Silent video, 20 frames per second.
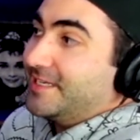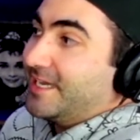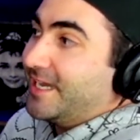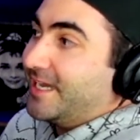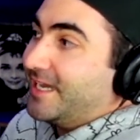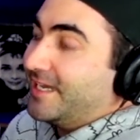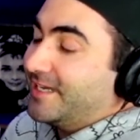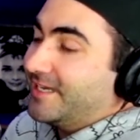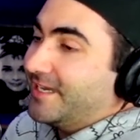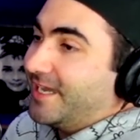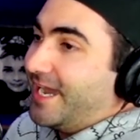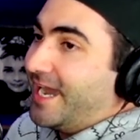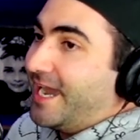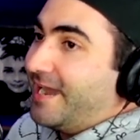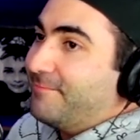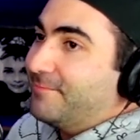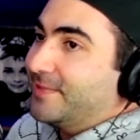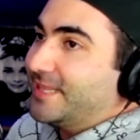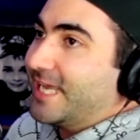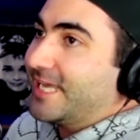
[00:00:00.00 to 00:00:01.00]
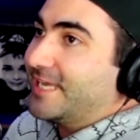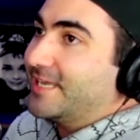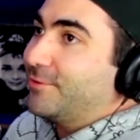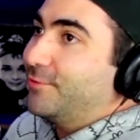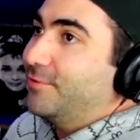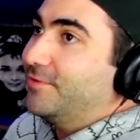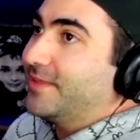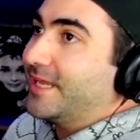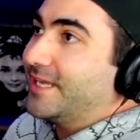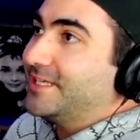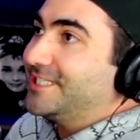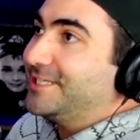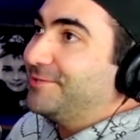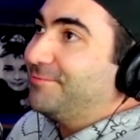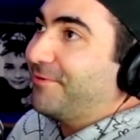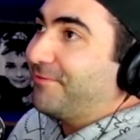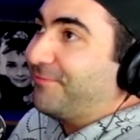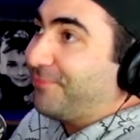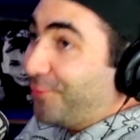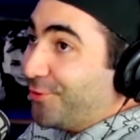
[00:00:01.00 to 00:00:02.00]
Yeah. But she
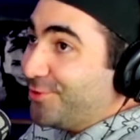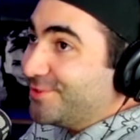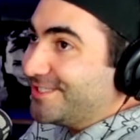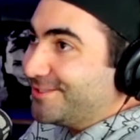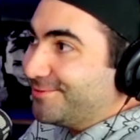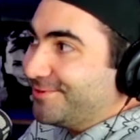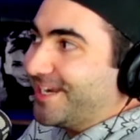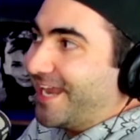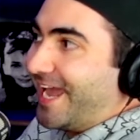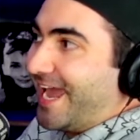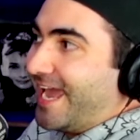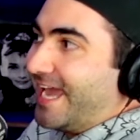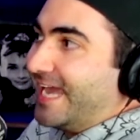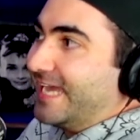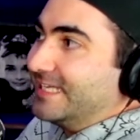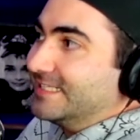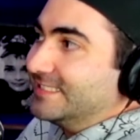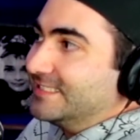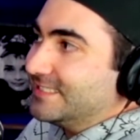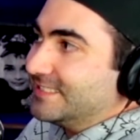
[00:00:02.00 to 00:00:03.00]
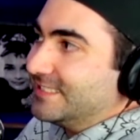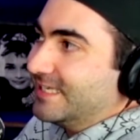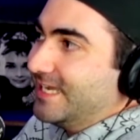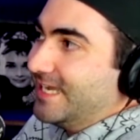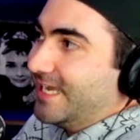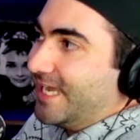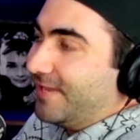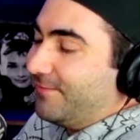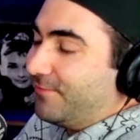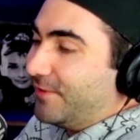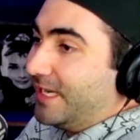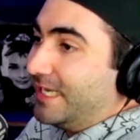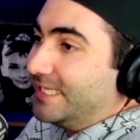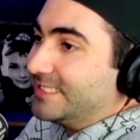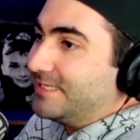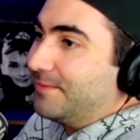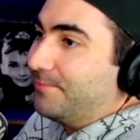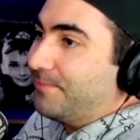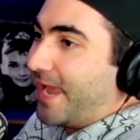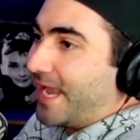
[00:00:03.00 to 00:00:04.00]
referred to it as, if you
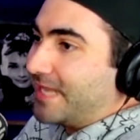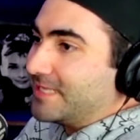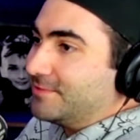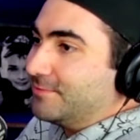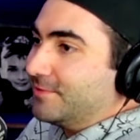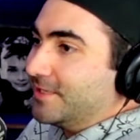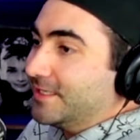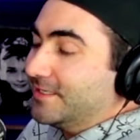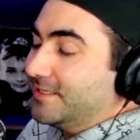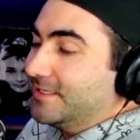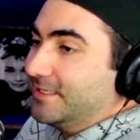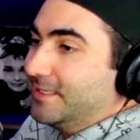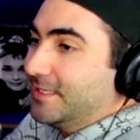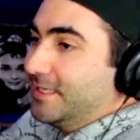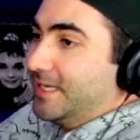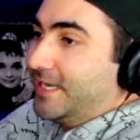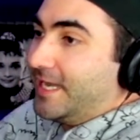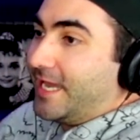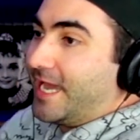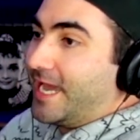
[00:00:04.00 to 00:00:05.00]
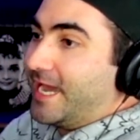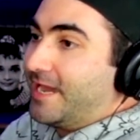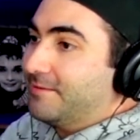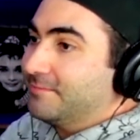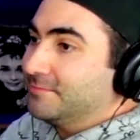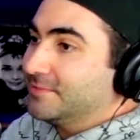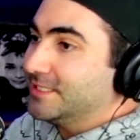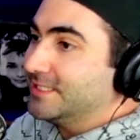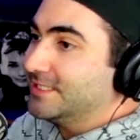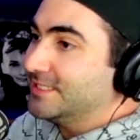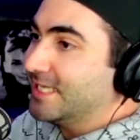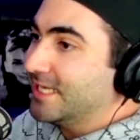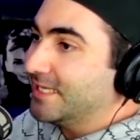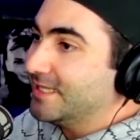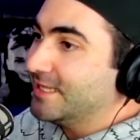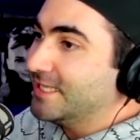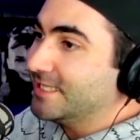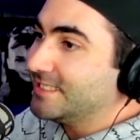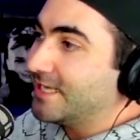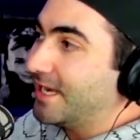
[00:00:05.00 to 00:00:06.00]
listen back to it, she
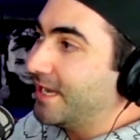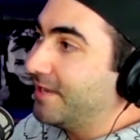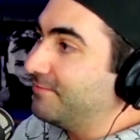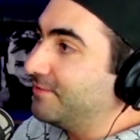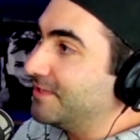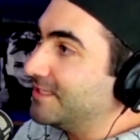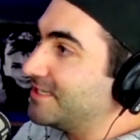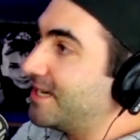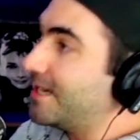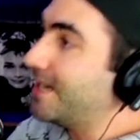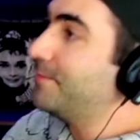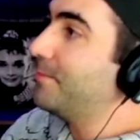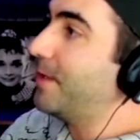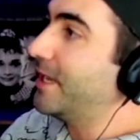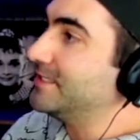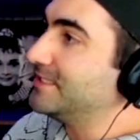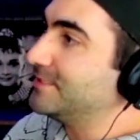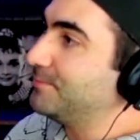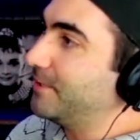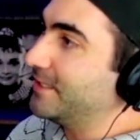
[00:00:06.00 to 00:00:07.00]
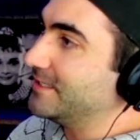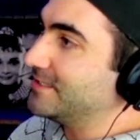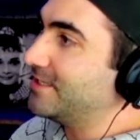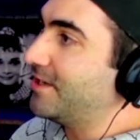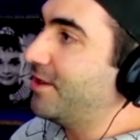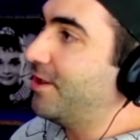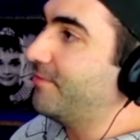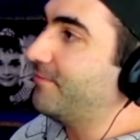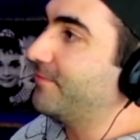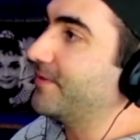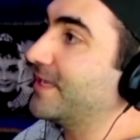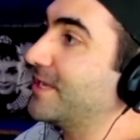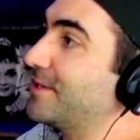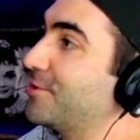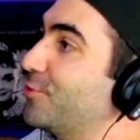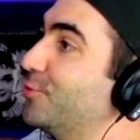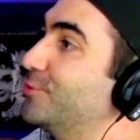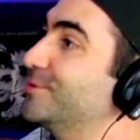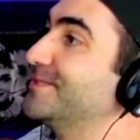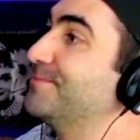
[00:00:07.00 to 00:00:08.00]
said if the timeline splits off, it can
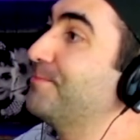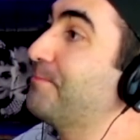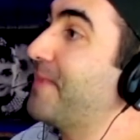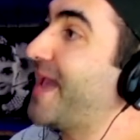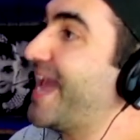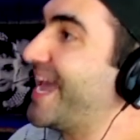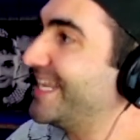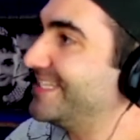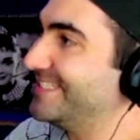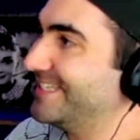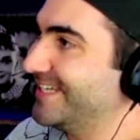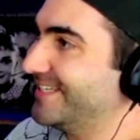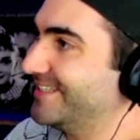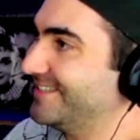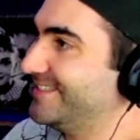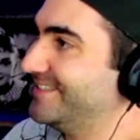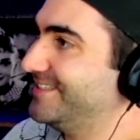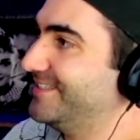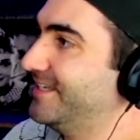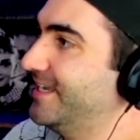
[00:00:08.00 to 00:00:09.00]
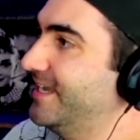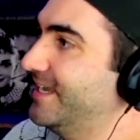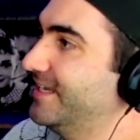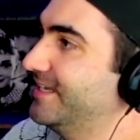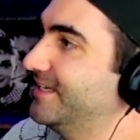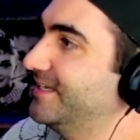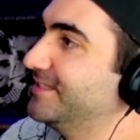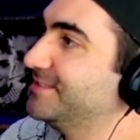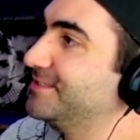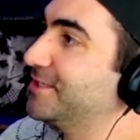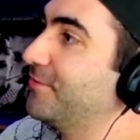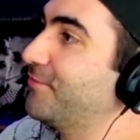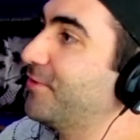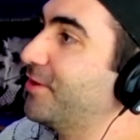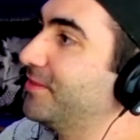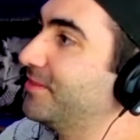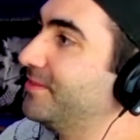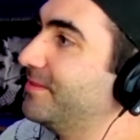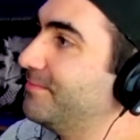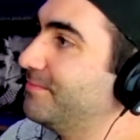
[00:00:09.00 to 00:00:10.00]
cause madness. So you've
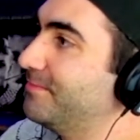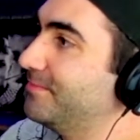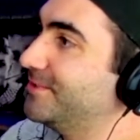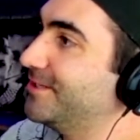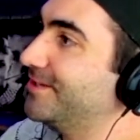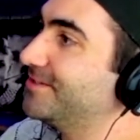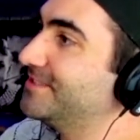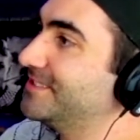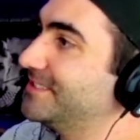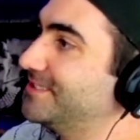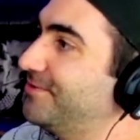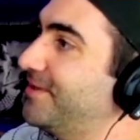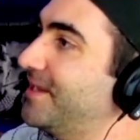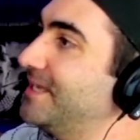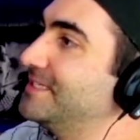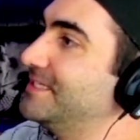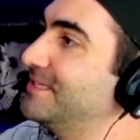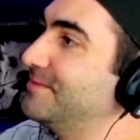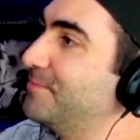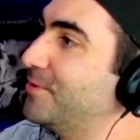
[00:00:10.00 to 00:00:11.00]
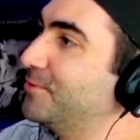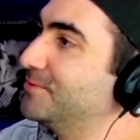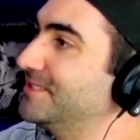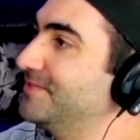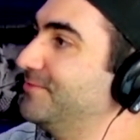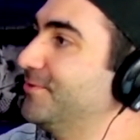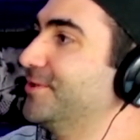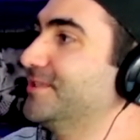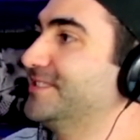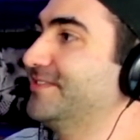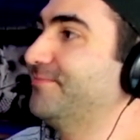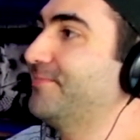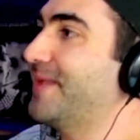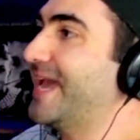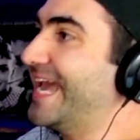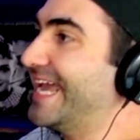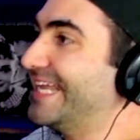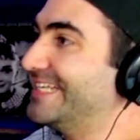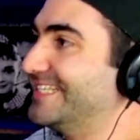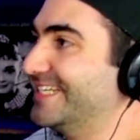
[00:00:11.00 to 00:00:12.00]
got the Doctor Strange in the Multiverse of
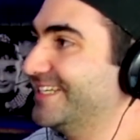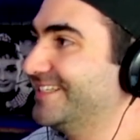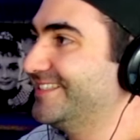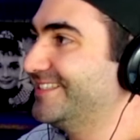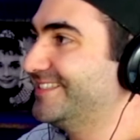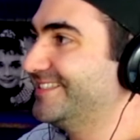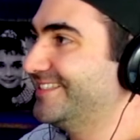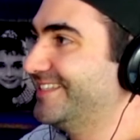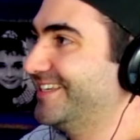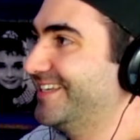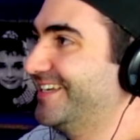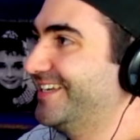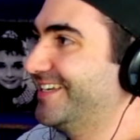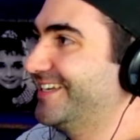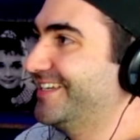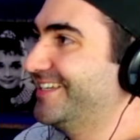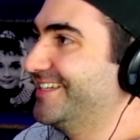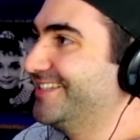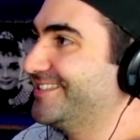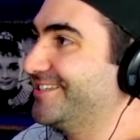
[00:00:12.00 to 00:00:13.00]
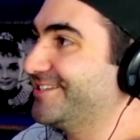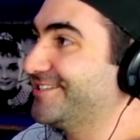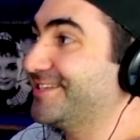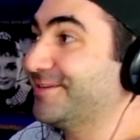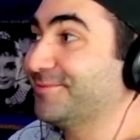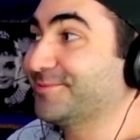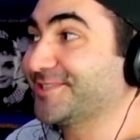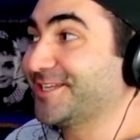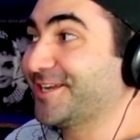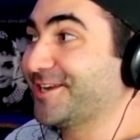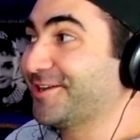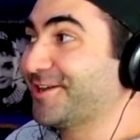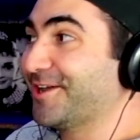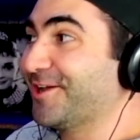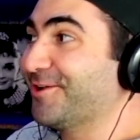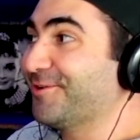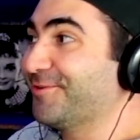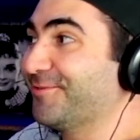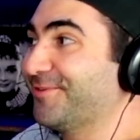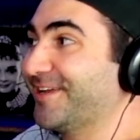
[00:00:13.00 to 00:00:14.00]
Madness. So something's going to
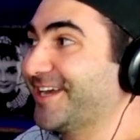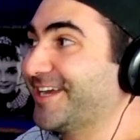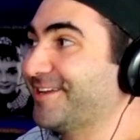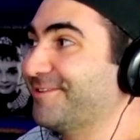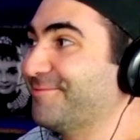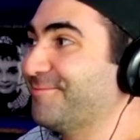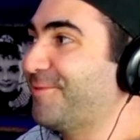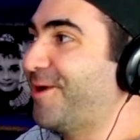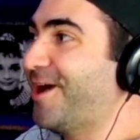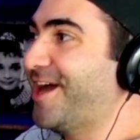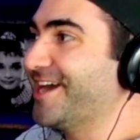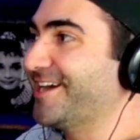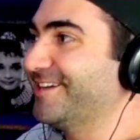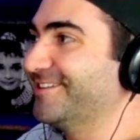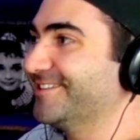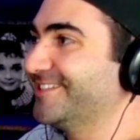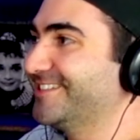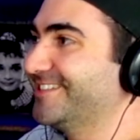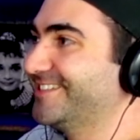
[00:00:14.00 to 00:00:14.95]
go fucking wild.